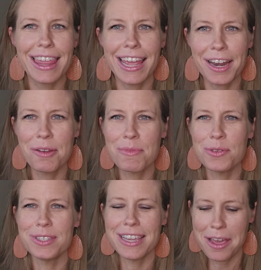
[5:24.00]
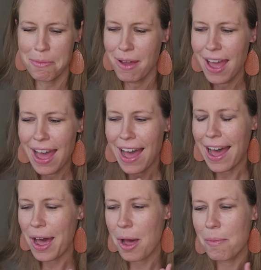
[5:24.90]
than a museum.
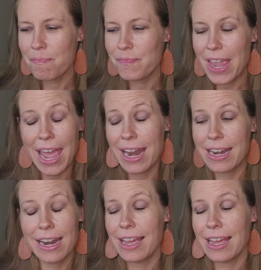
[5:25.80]
Um, and,